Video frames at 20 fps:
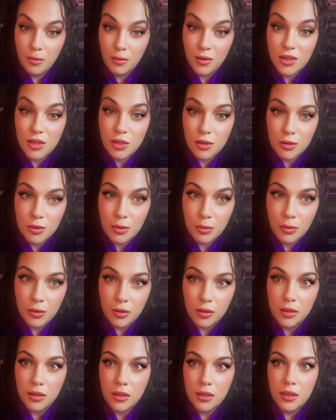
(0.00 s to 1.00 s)
at your
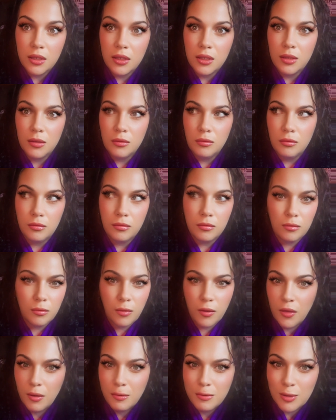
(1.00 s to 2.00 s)
door,
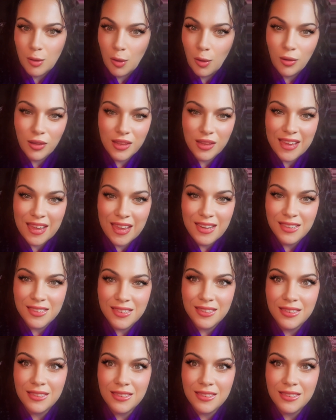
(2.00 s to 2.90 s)
without calling in,